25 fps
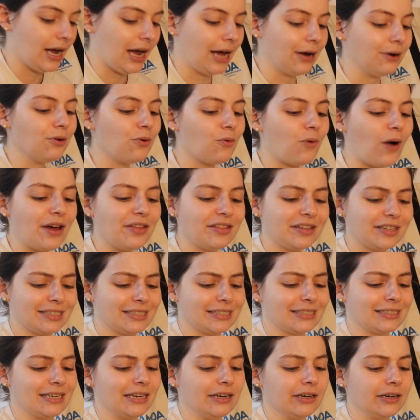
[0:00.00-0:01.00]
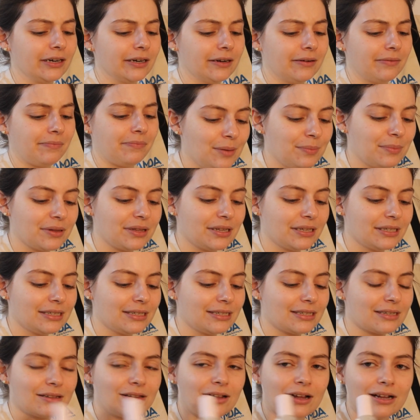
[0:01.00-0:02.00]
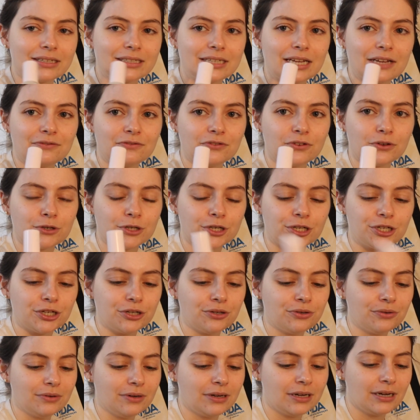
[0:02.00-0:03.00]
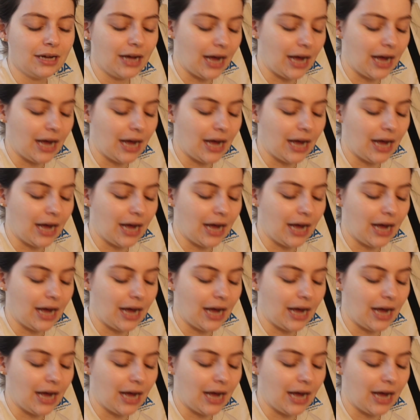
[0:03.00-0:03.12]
I don't know why this is here, but this is a Glossier Future Dew.